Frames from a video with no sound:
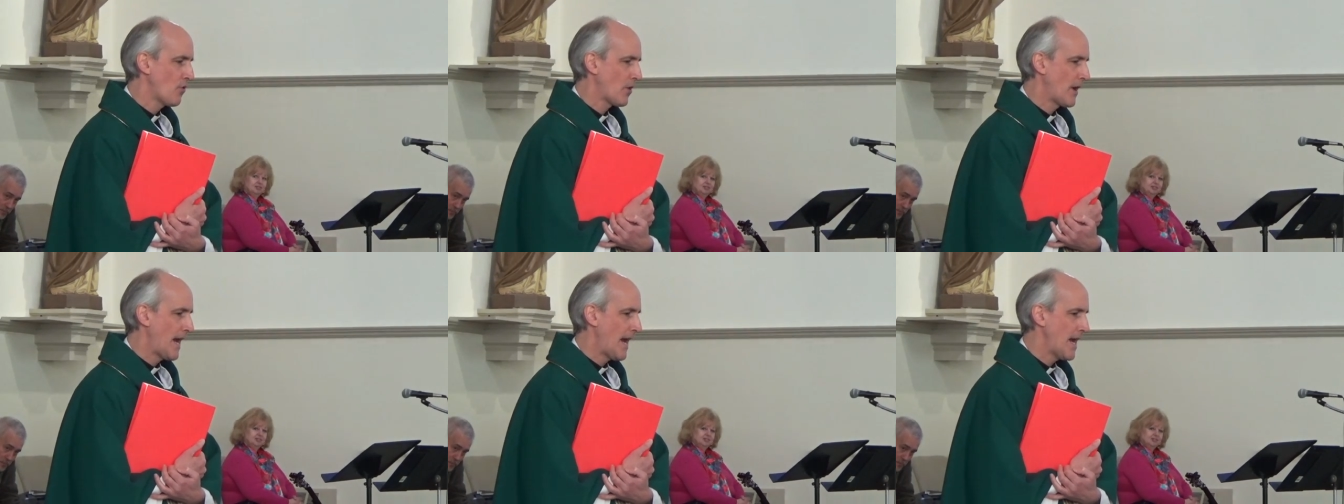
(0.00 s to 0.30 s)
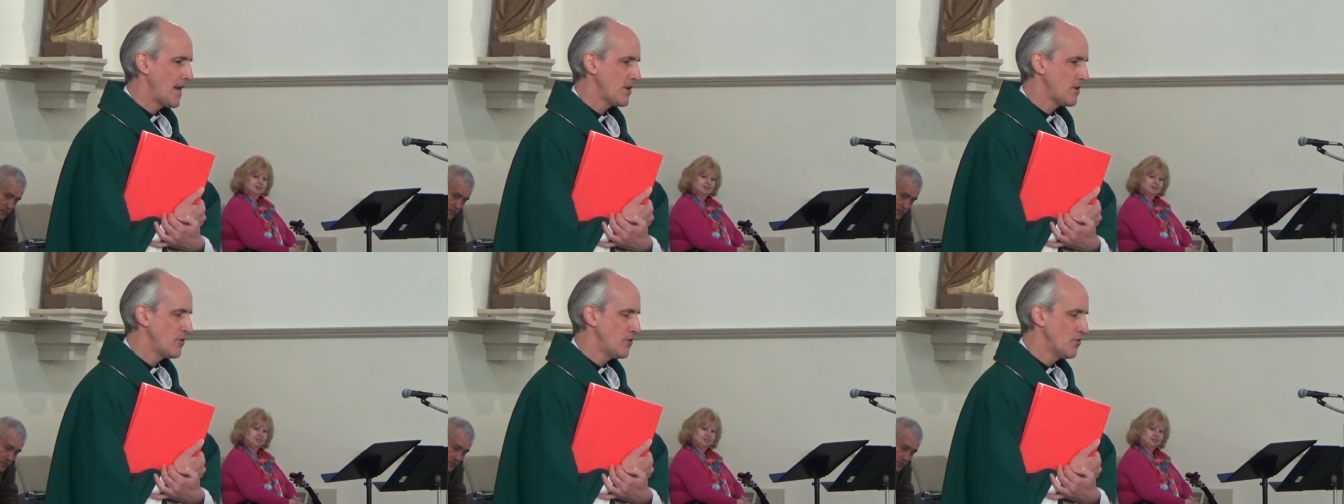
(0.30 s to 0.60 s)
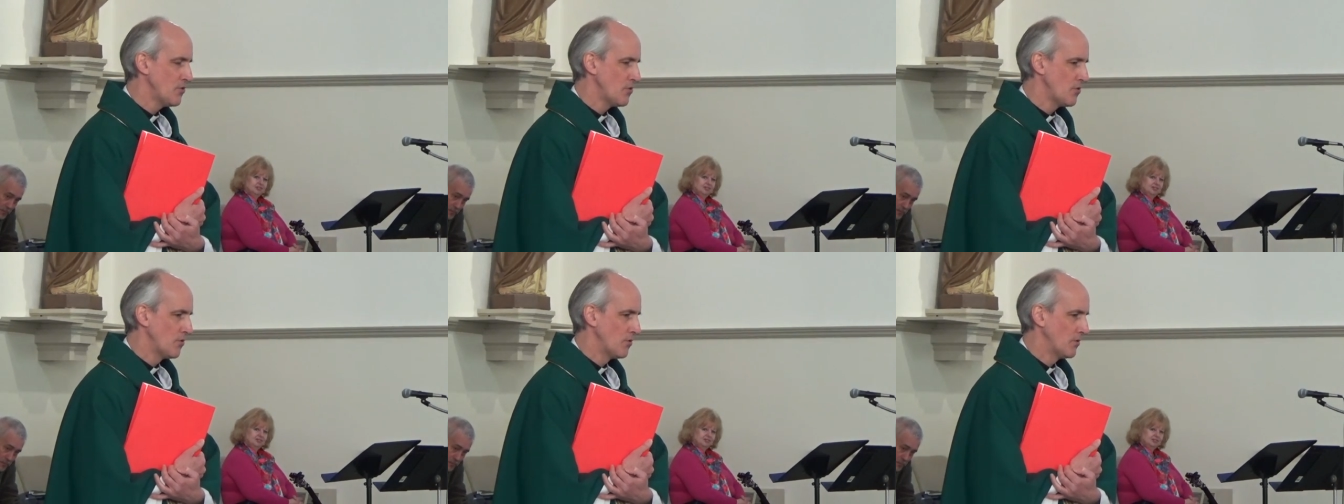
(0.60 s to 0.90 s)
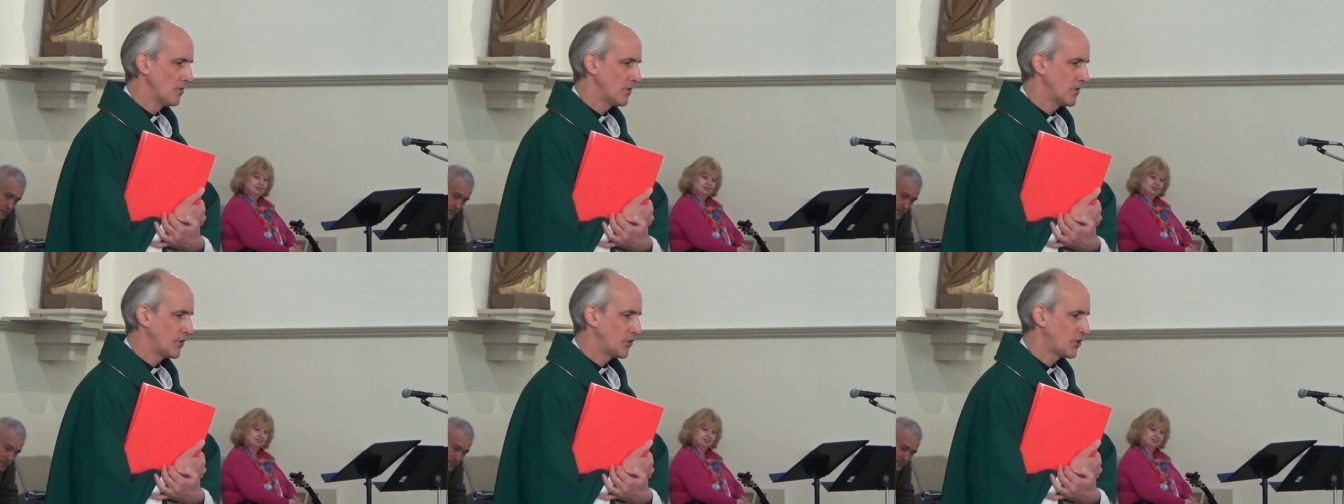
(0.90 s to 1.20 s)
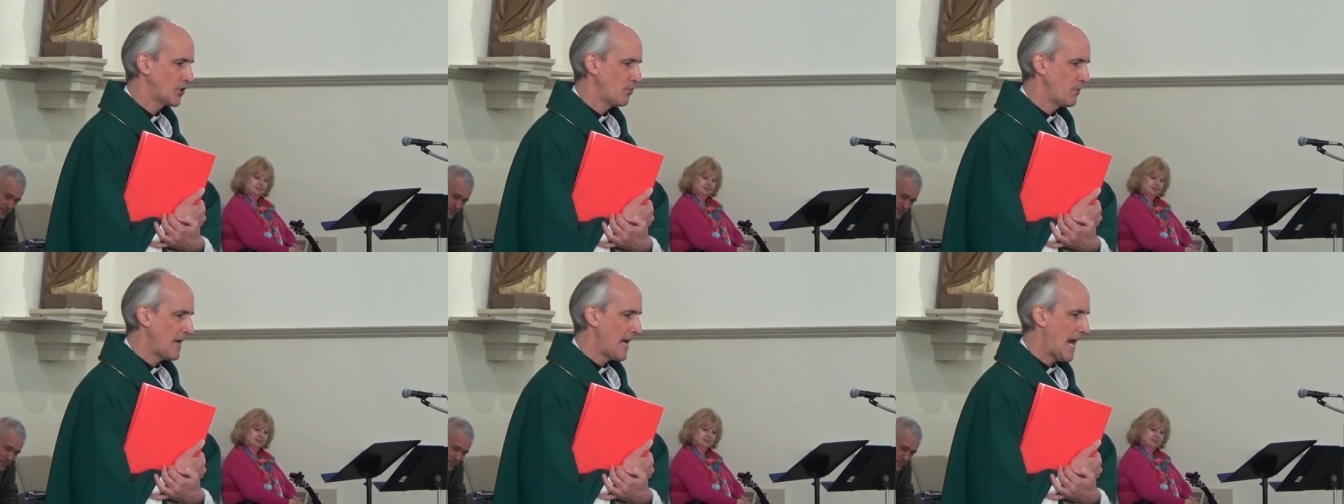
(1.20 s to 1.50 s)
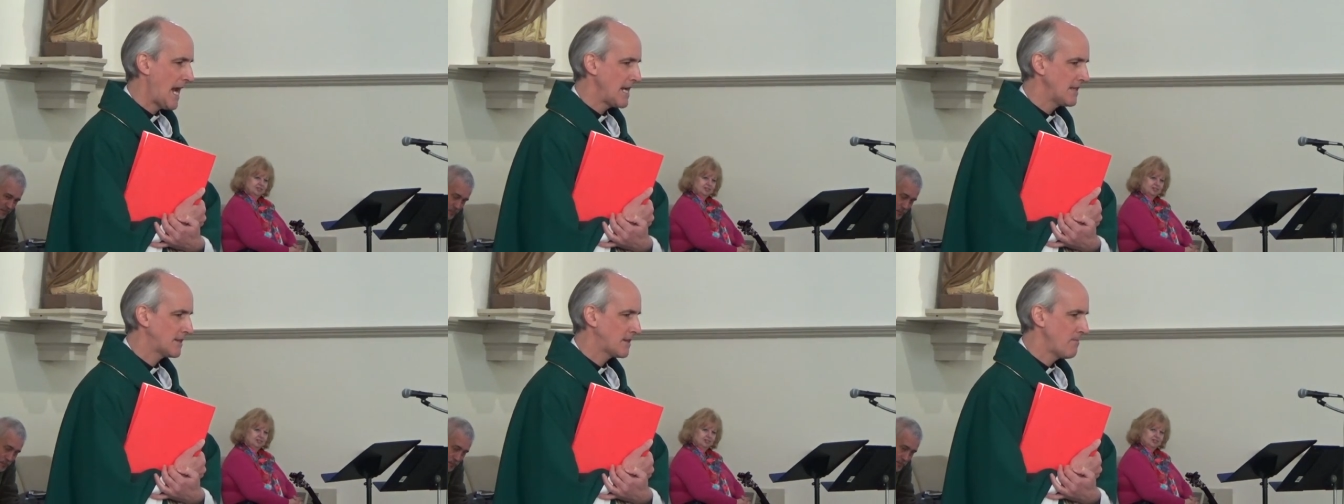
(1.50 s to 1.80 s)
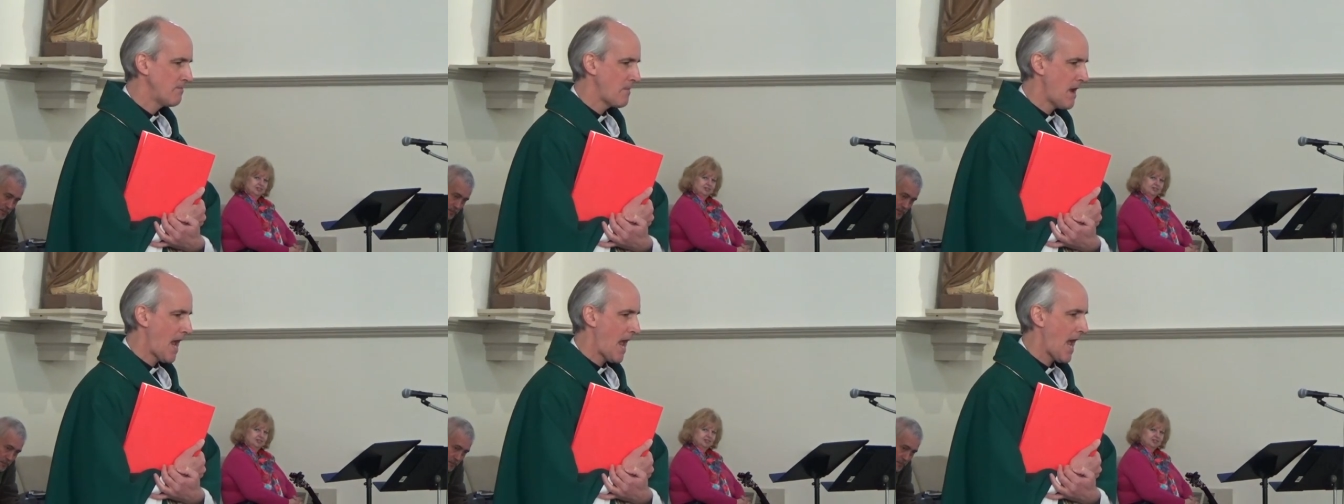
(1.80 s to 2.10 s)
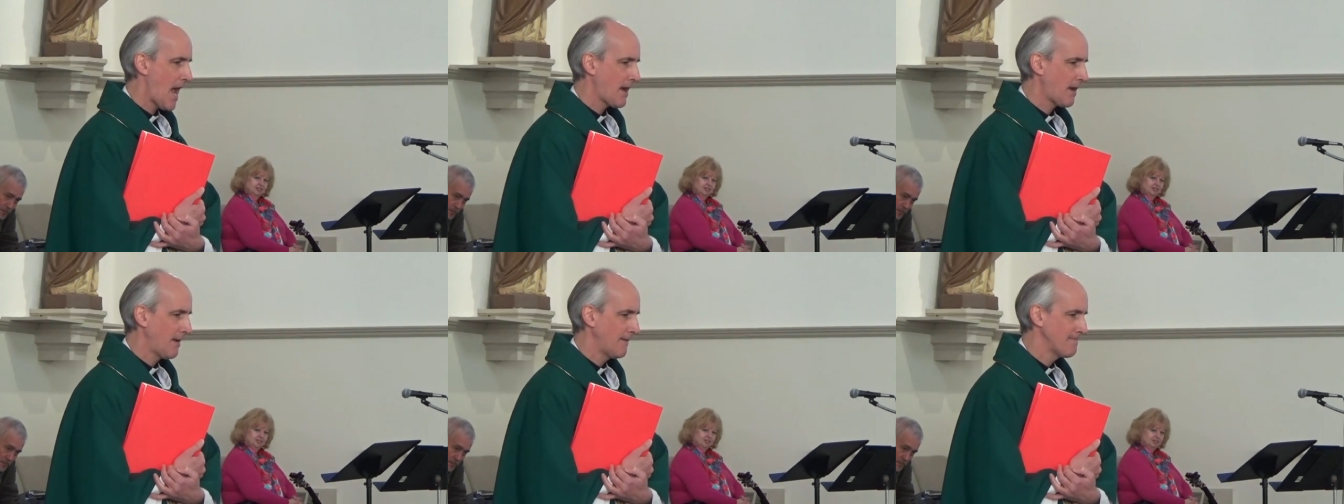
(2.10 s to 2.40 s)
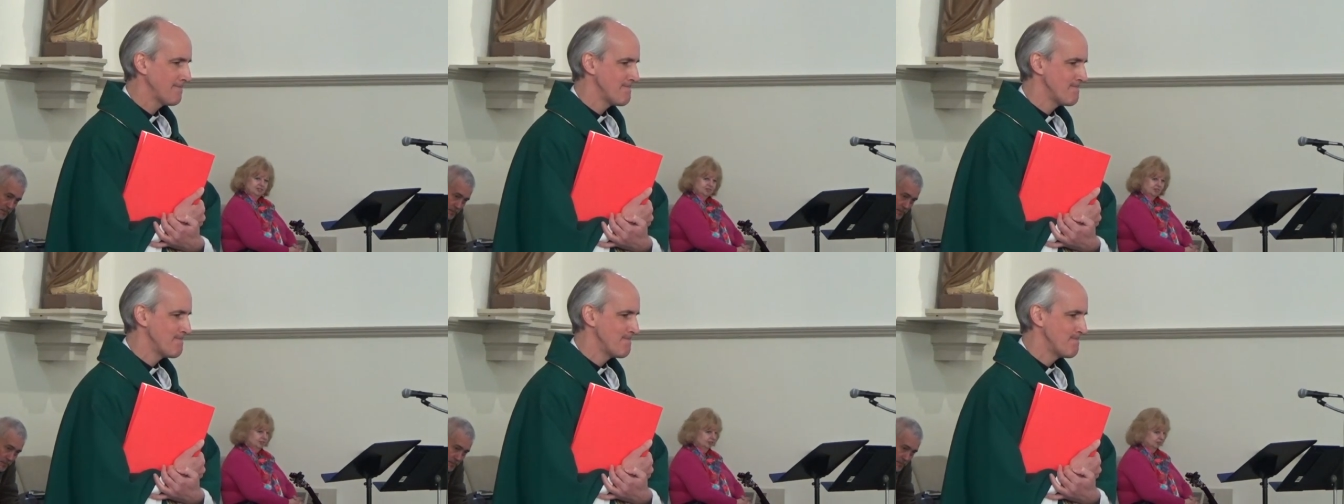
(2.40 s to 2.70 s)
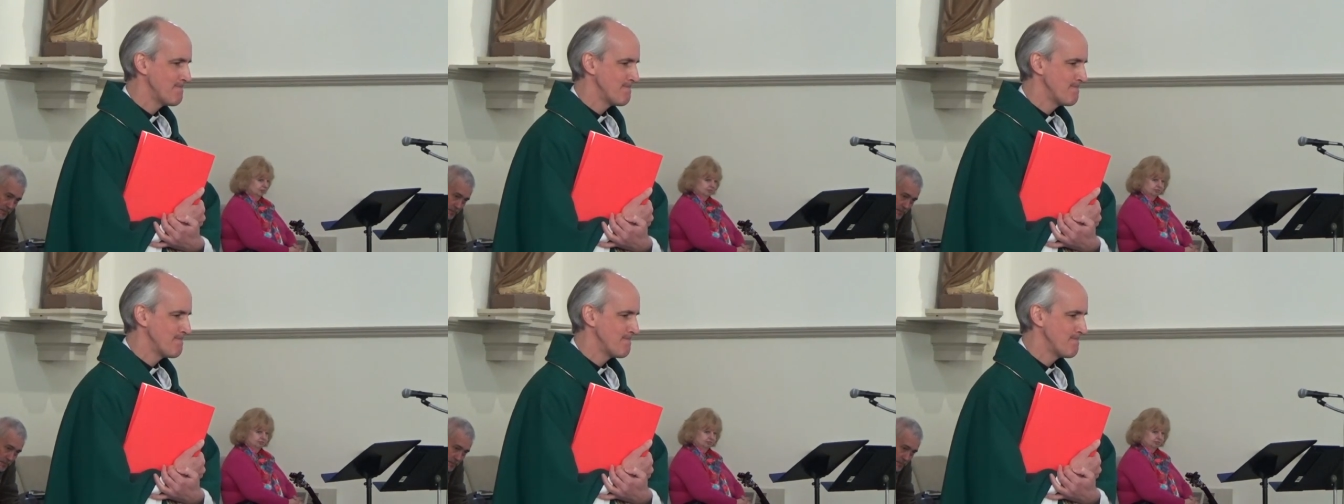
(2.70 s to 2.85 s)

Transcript: or hate you? Should we hate them back?